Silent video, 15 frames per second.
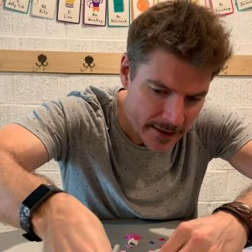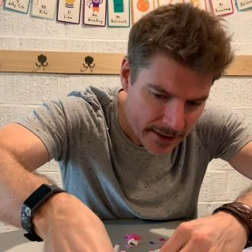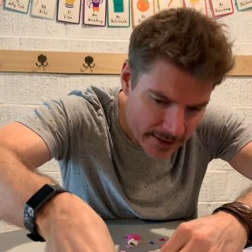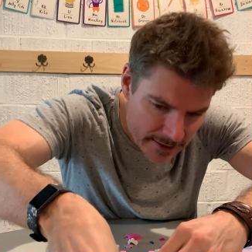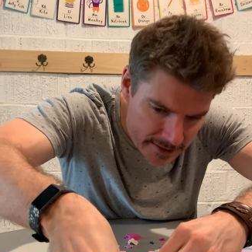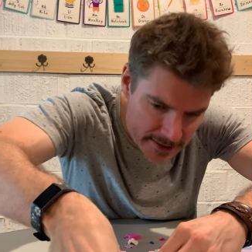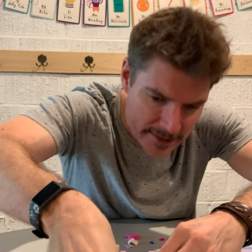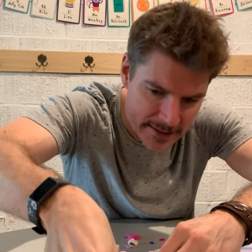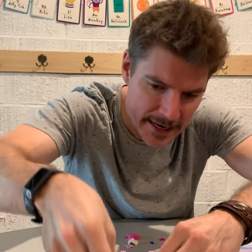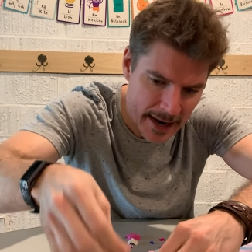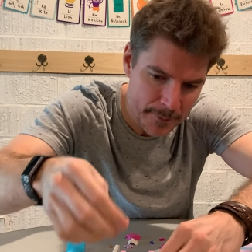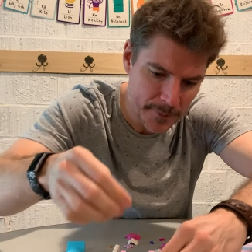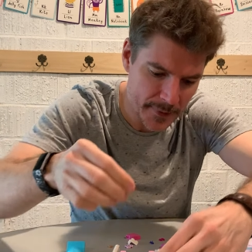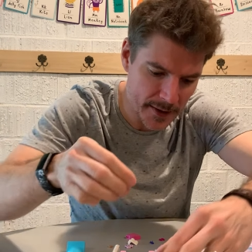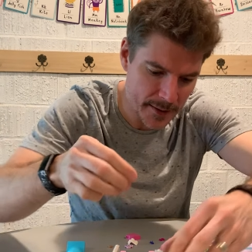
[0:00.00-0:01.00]
And
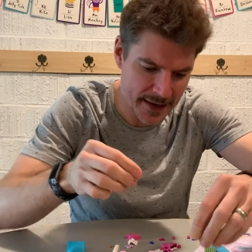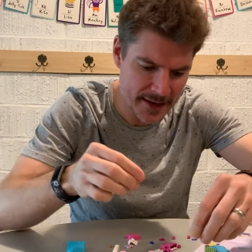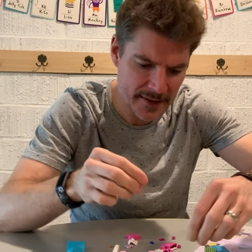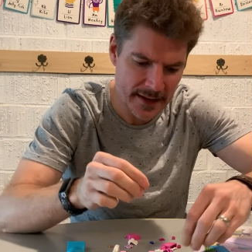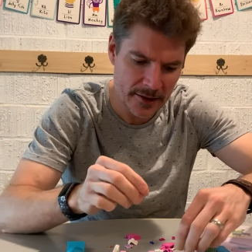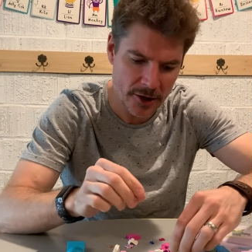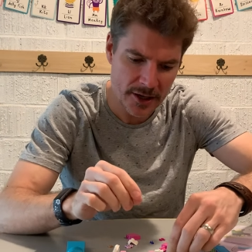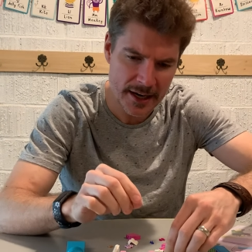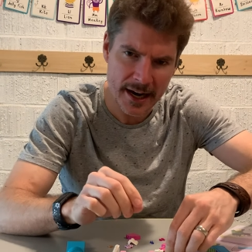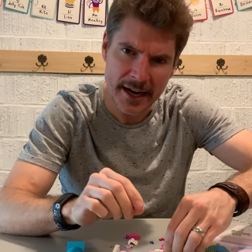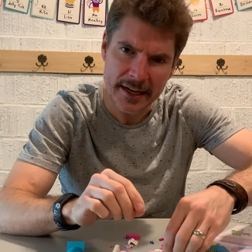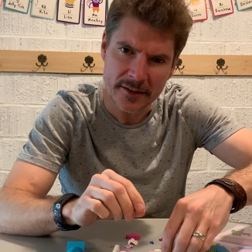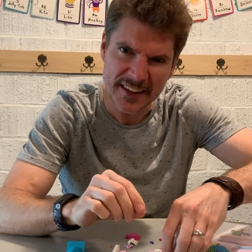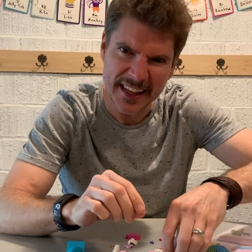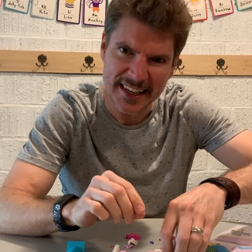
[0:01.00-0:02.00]
snap them in. They look
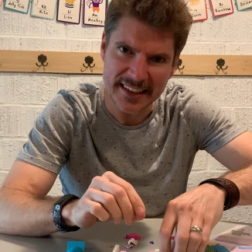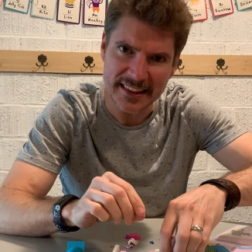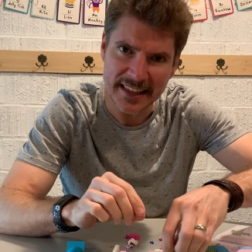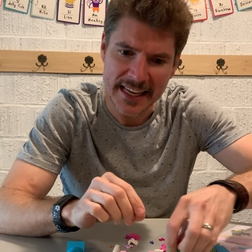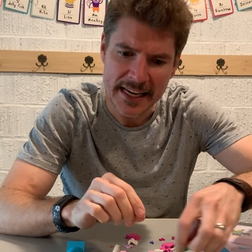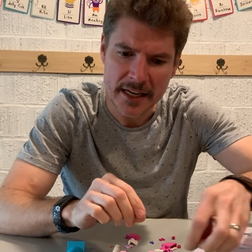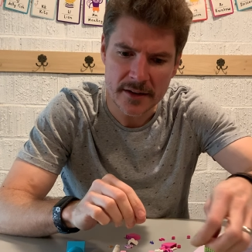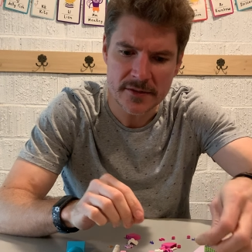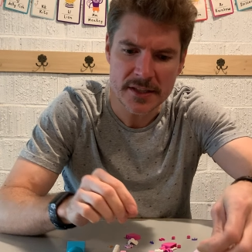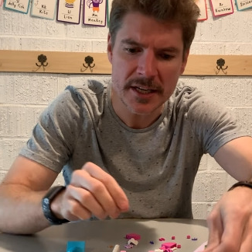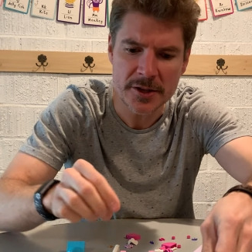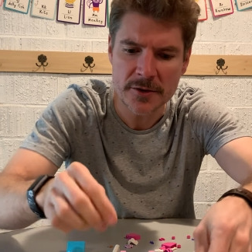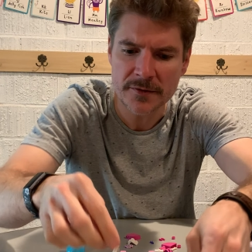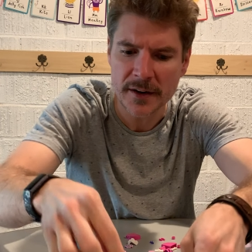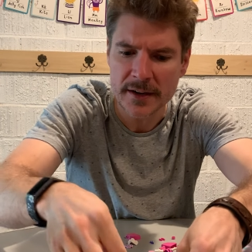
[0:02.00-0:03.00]
kind of like leaves.
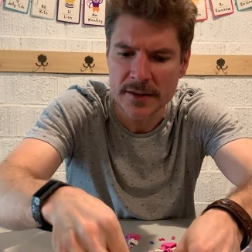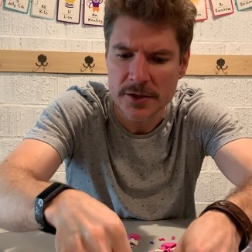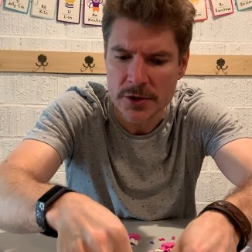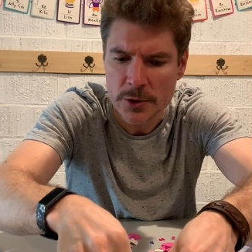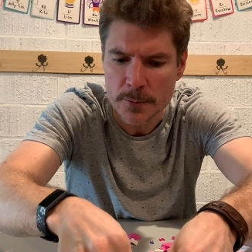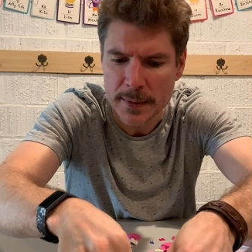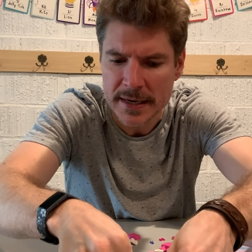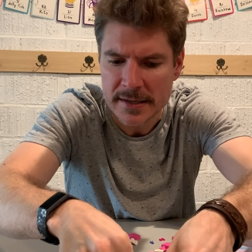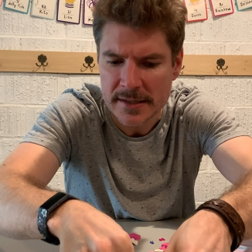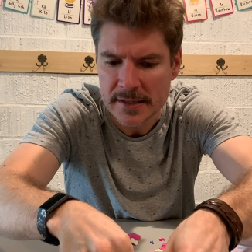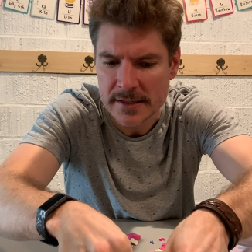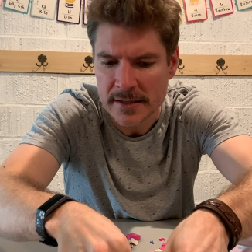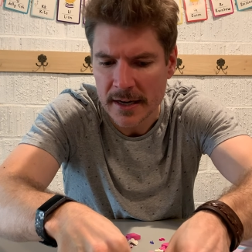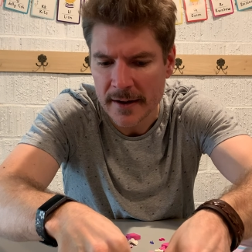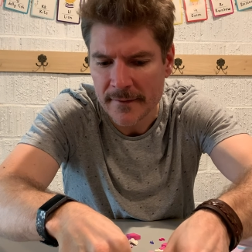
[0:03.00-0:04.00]
Can you find the two
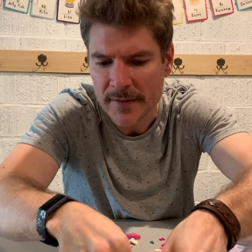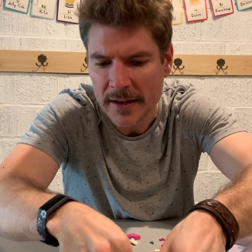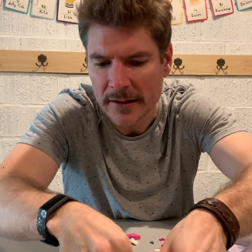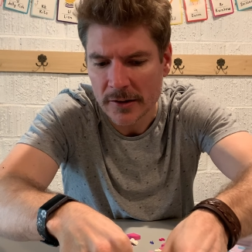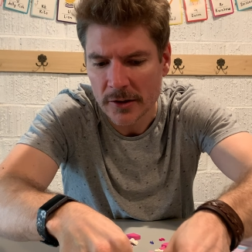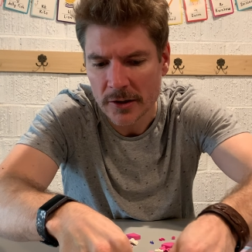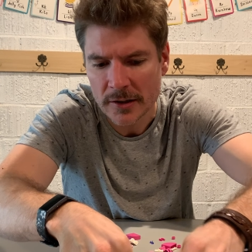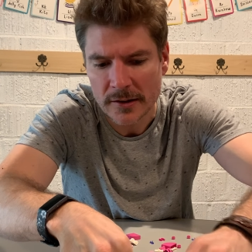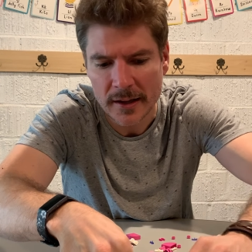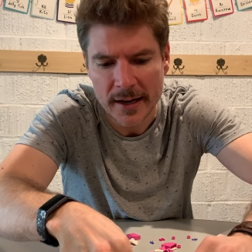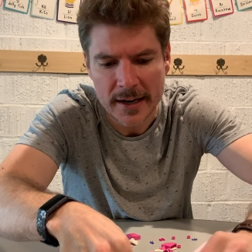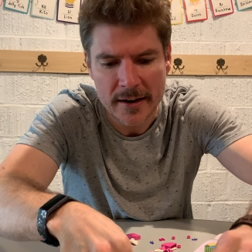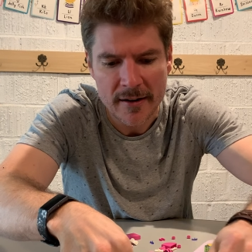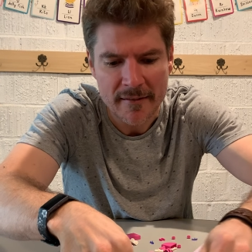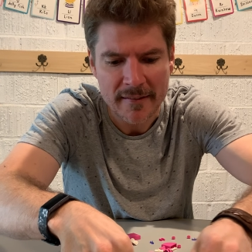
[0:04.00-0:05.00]
pieces that look
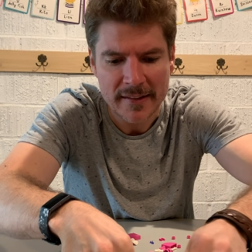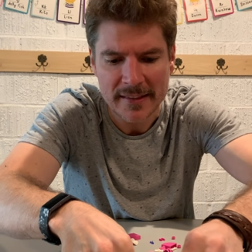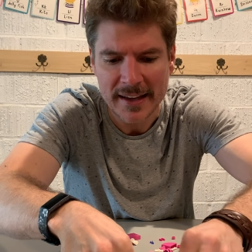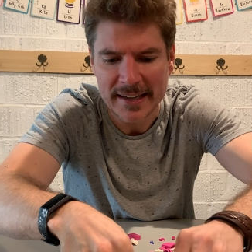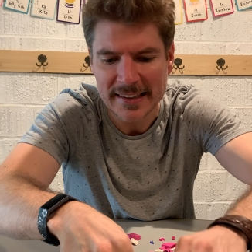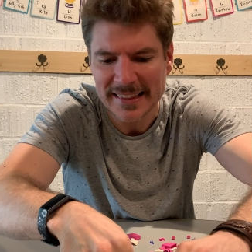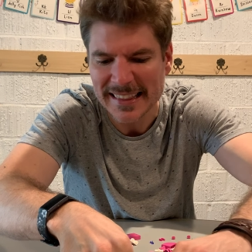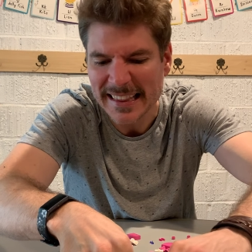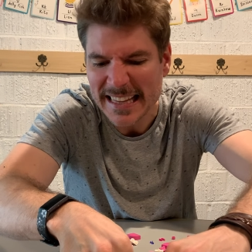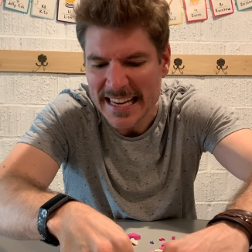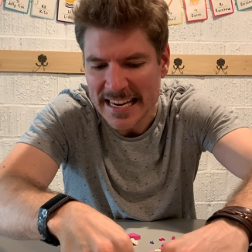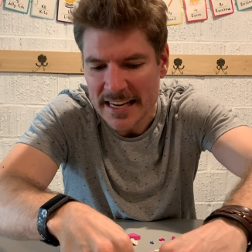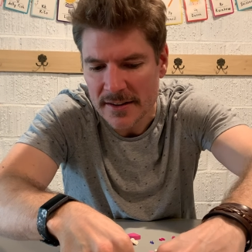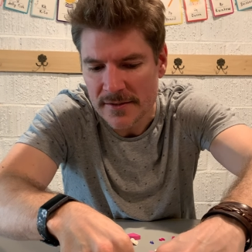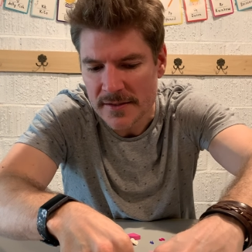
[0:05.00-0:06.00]
like
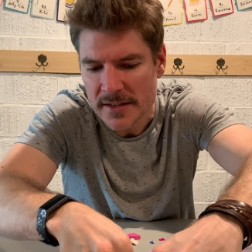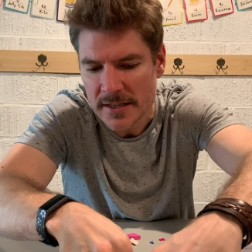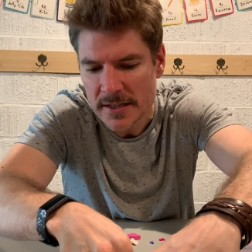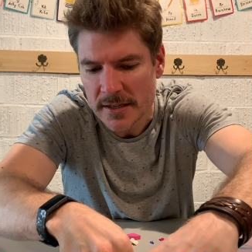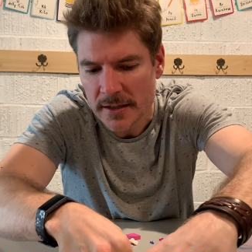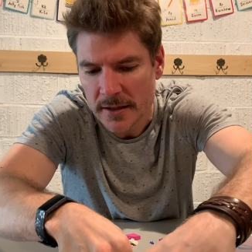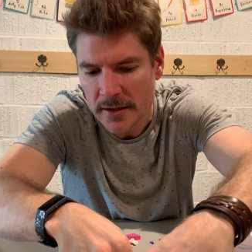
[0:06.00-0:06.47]
leaves?